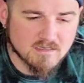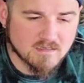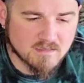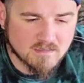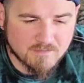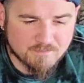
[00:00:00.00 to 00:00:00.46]

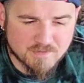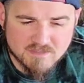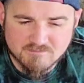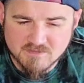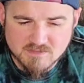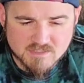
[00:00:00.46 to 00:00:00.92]
I
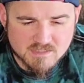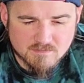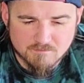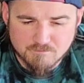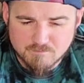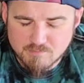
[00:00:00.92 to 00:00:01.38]
believe there's
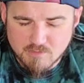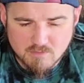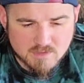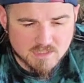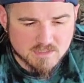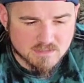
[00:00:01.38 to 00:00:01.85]
some
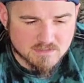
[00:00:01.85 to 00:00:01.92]
protests